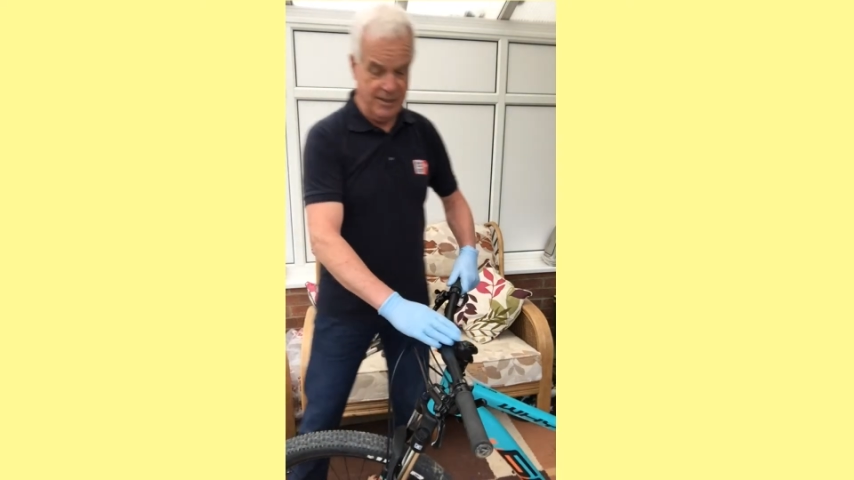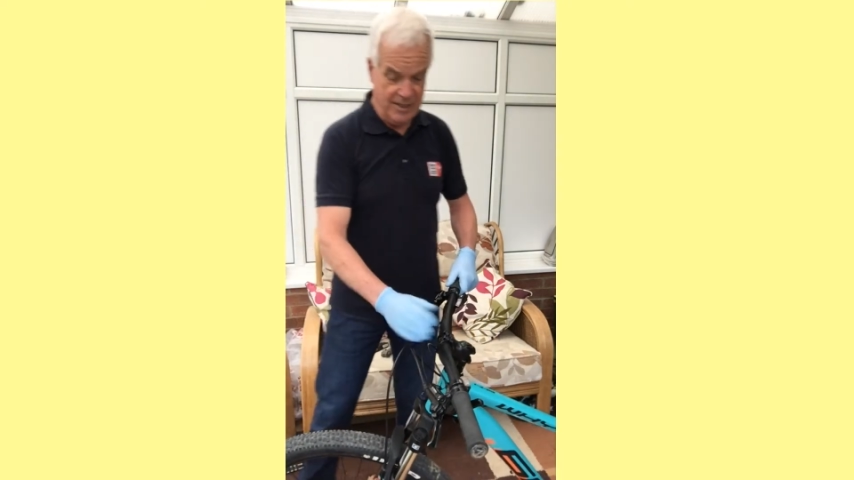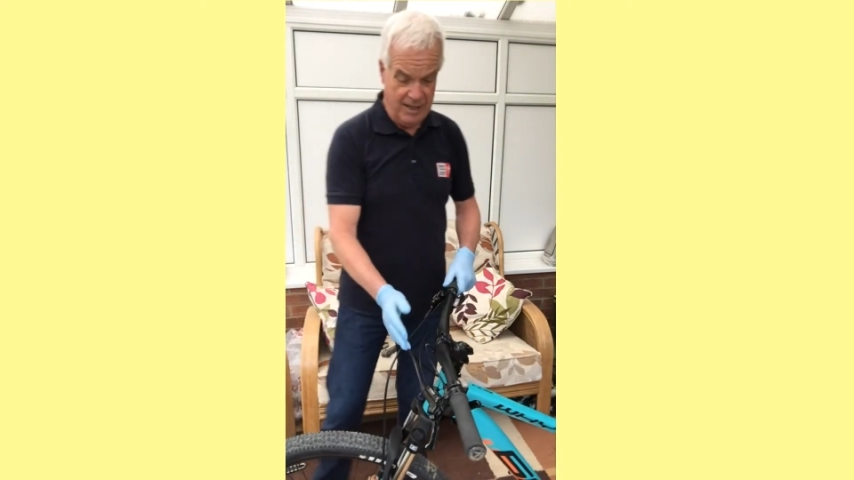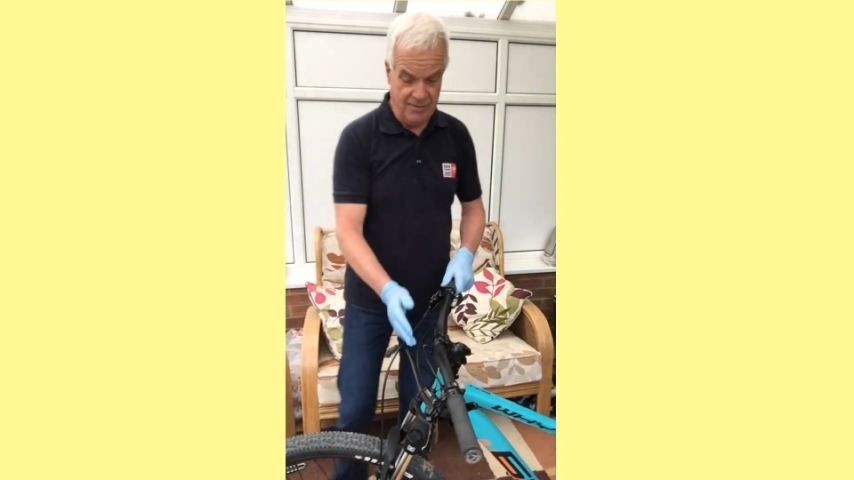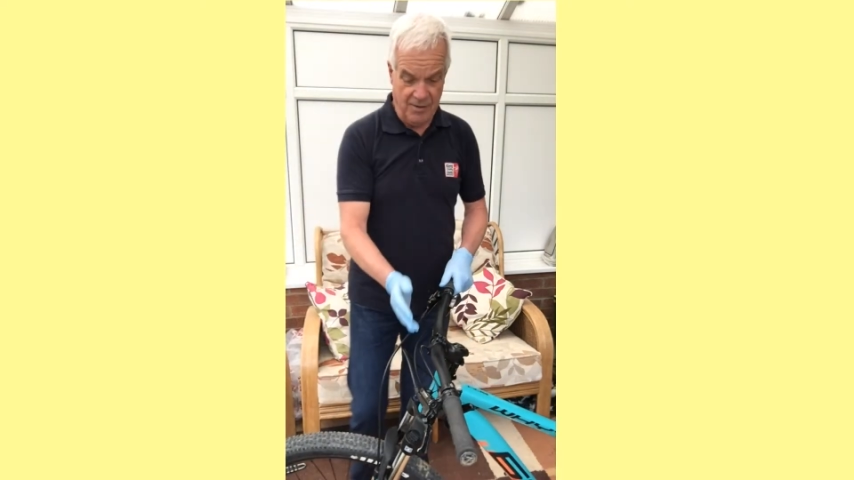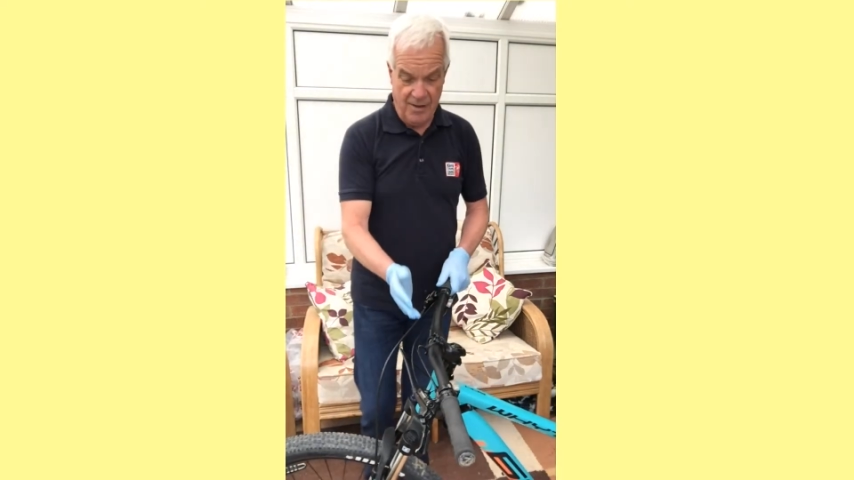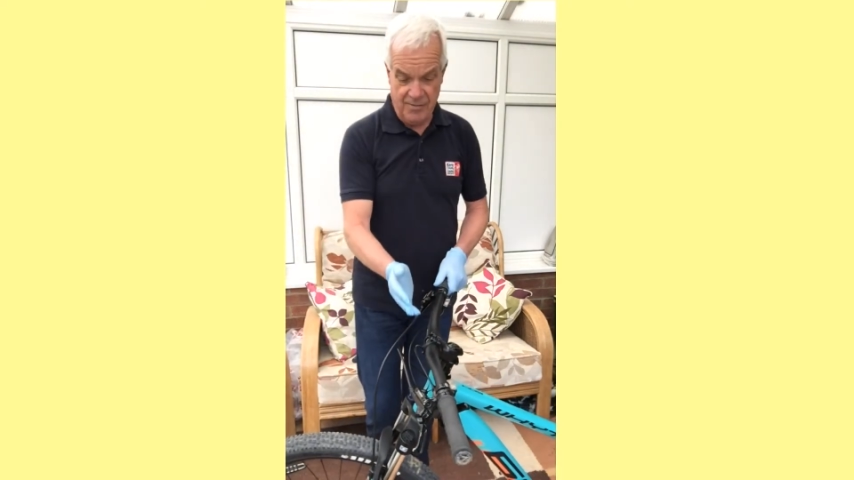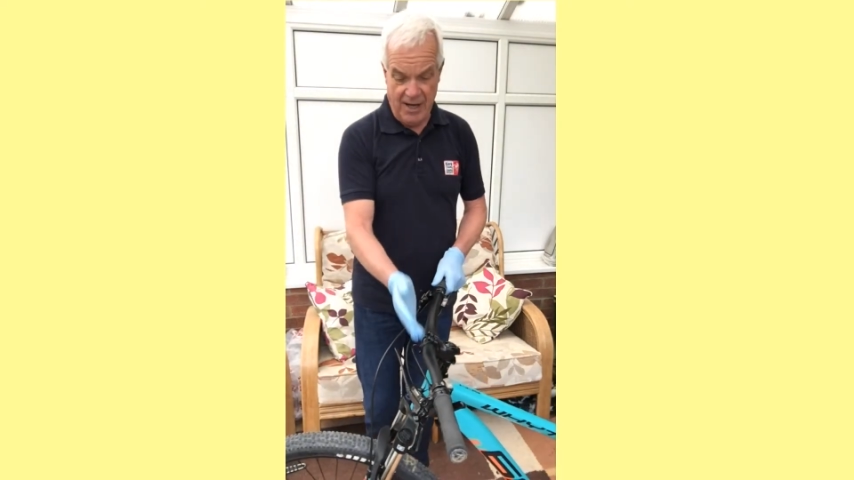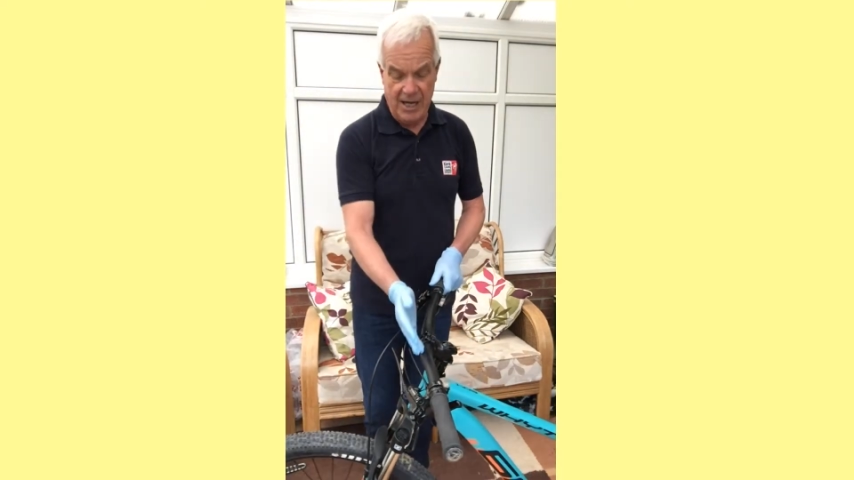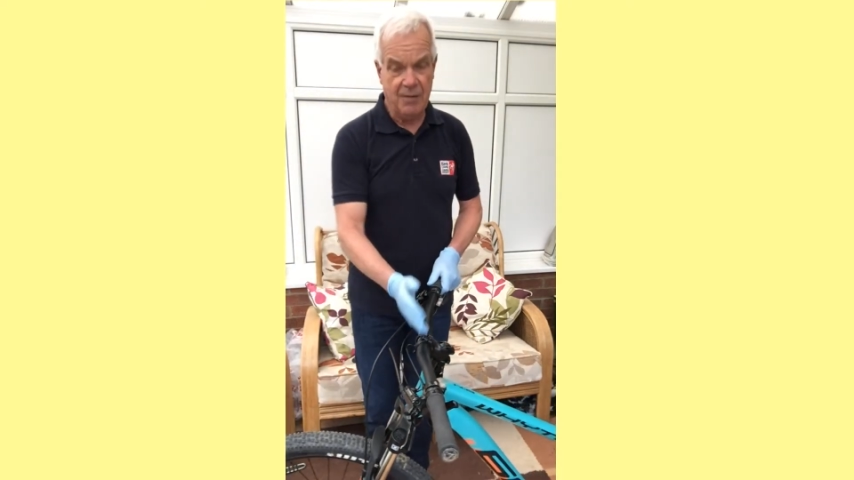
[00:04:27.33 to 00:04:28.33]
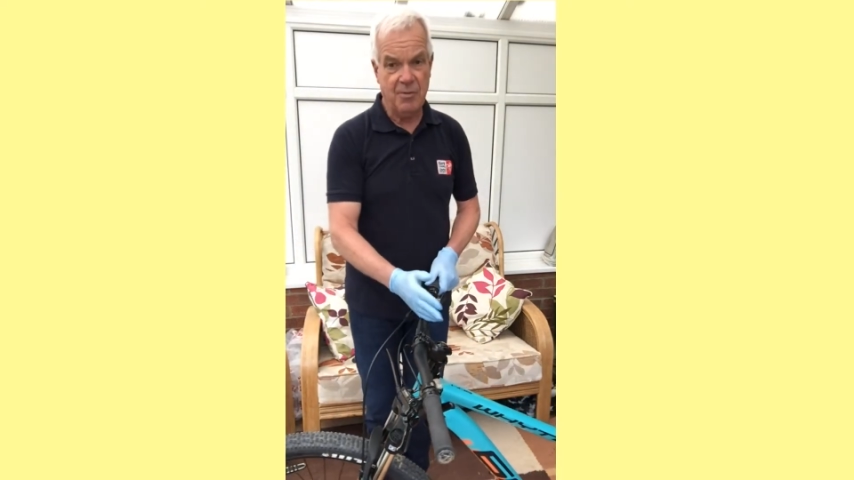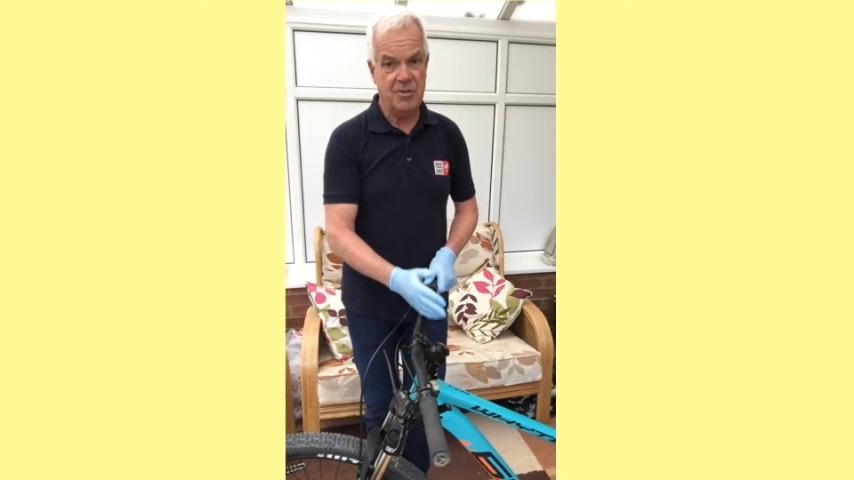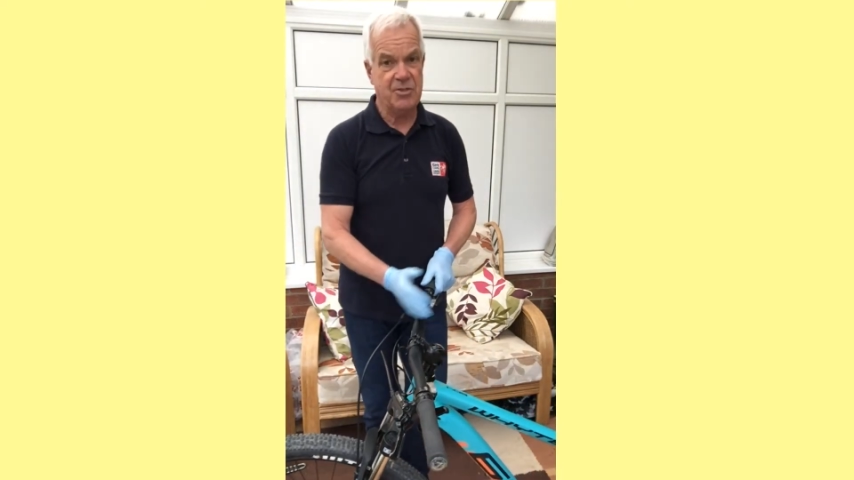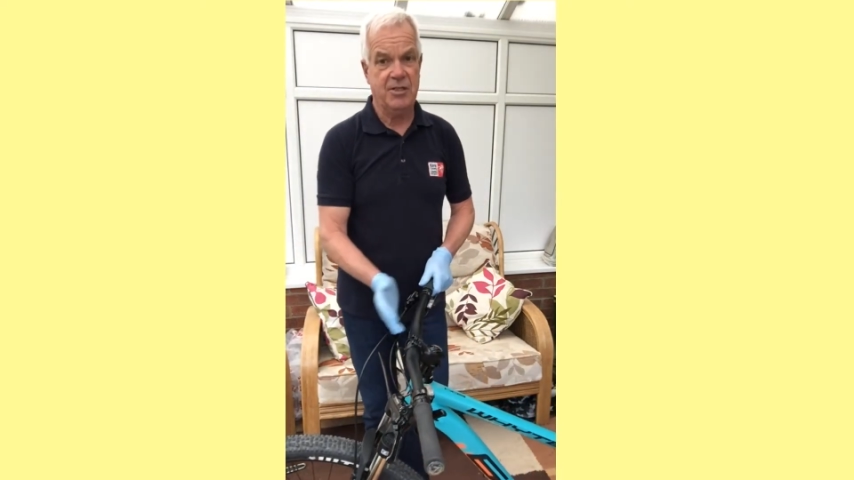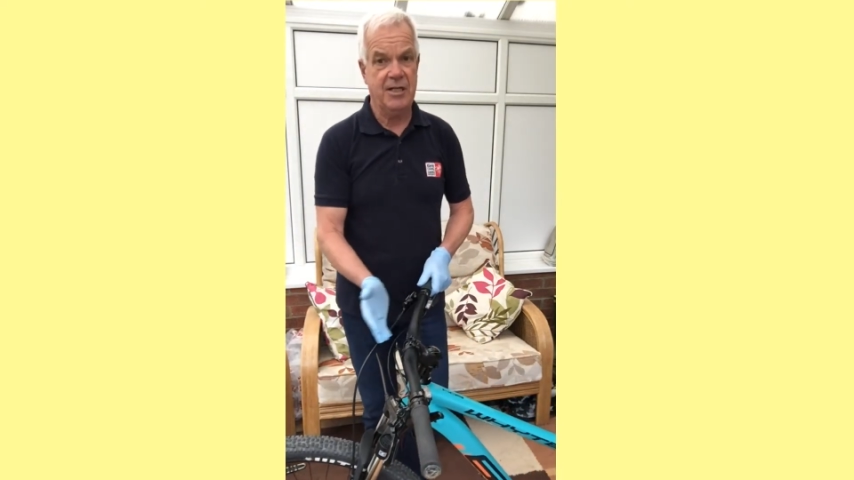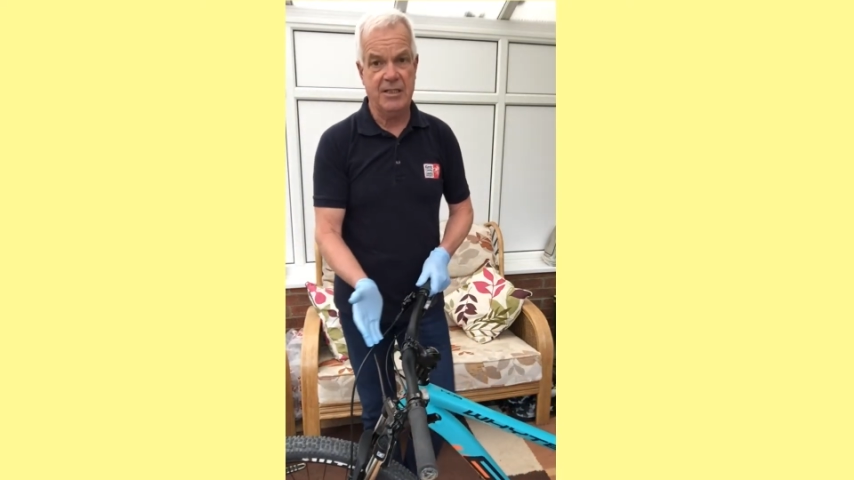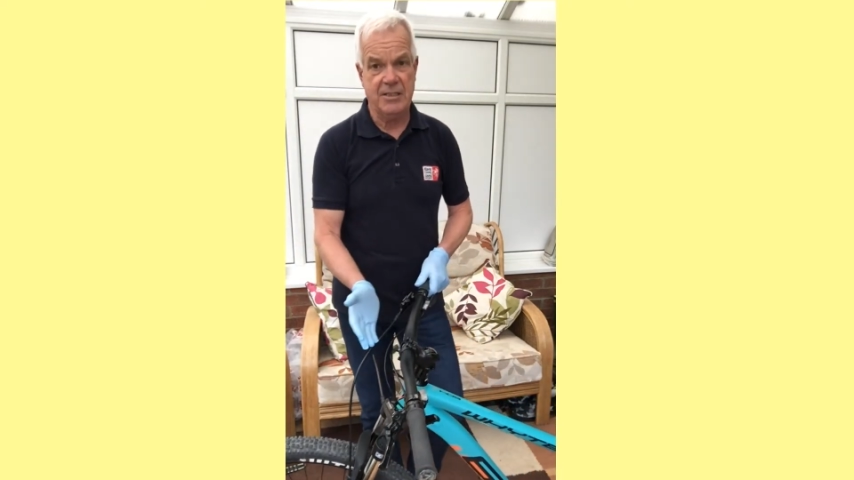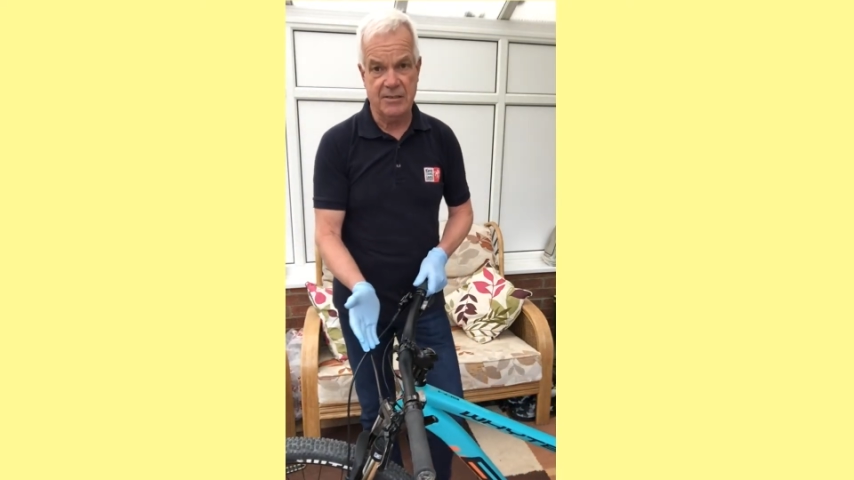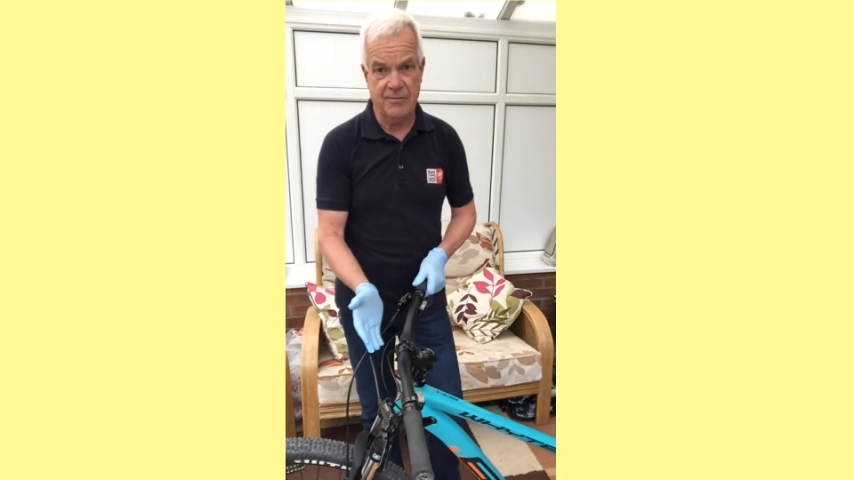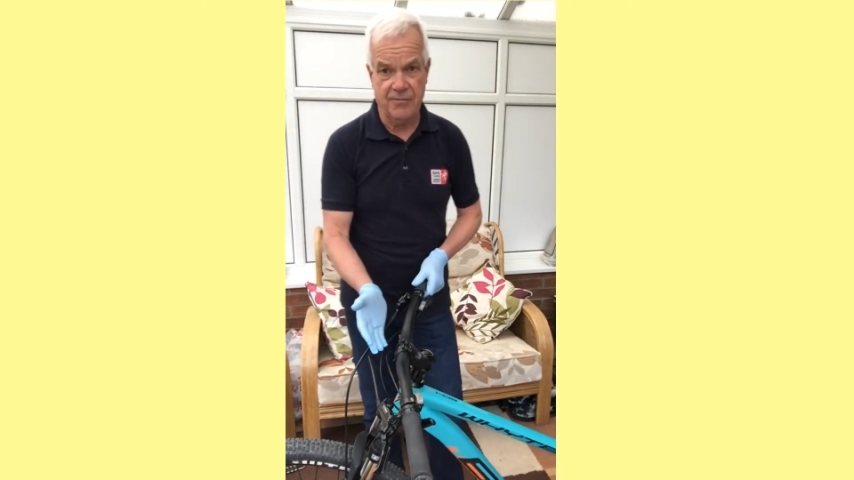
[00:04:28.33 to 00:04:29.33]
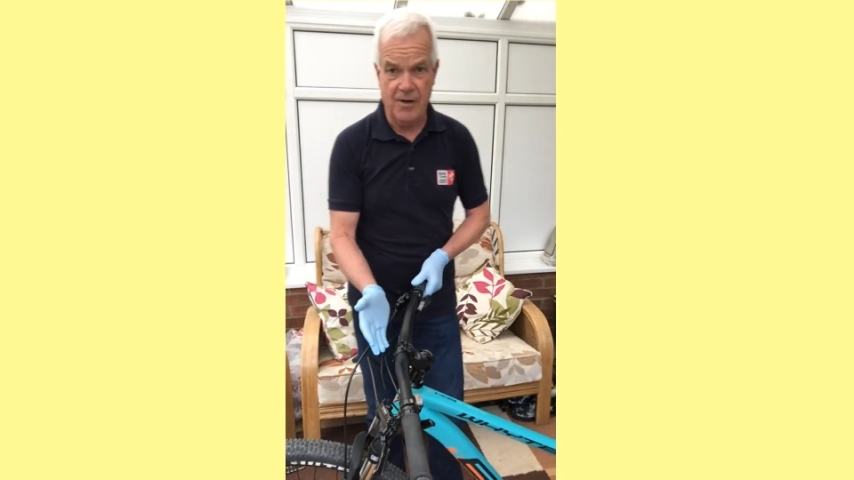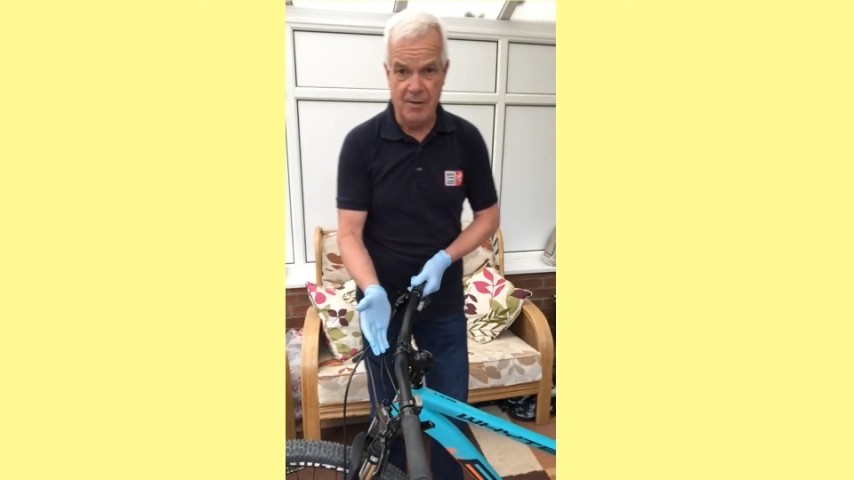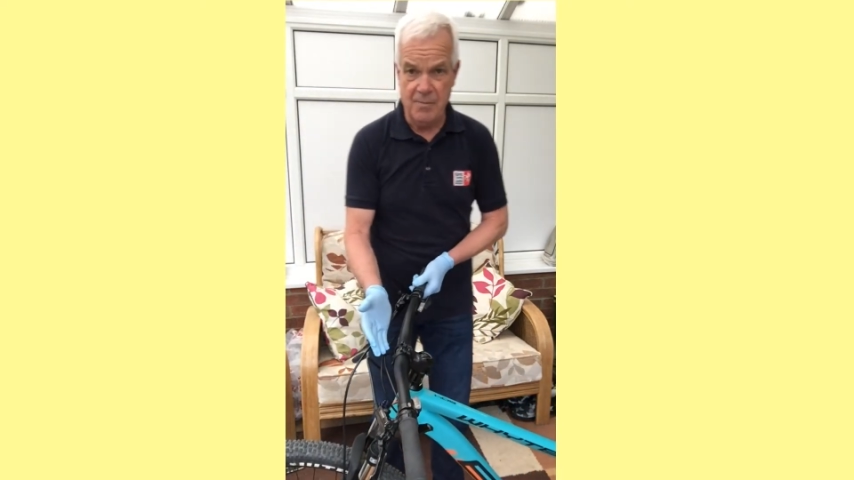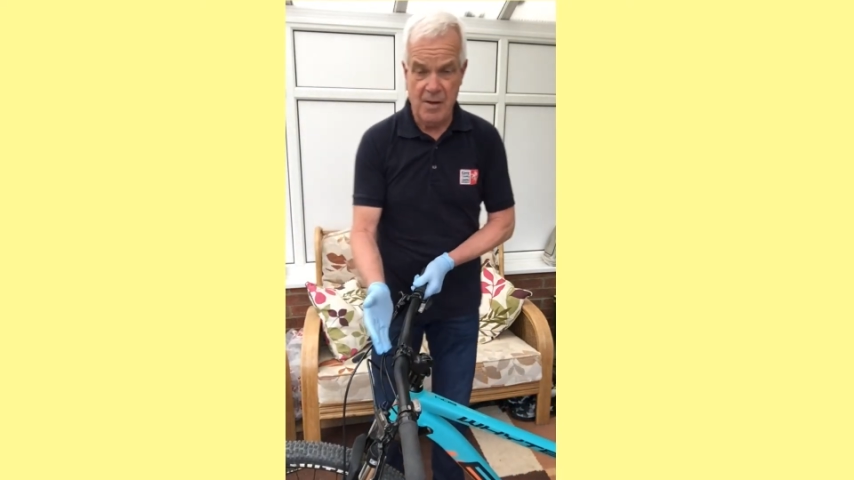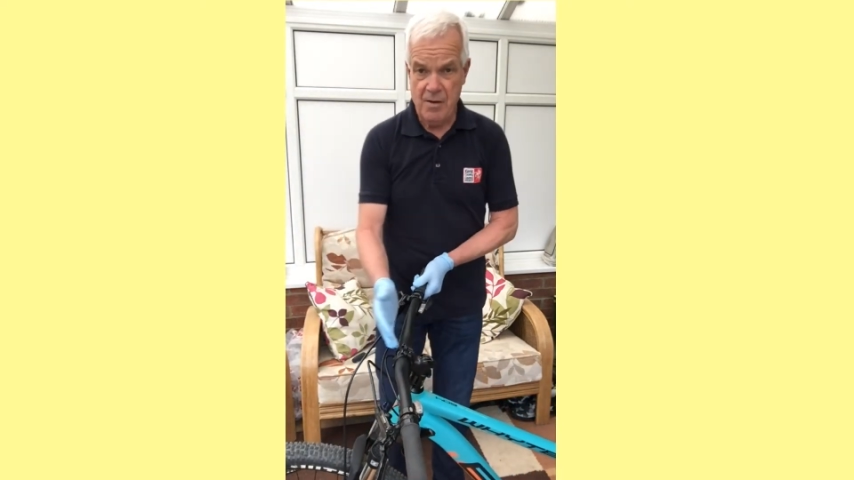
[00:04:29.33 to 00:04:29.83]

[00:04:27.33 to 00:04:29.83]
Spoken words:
Now, the handlebars are connected to the frame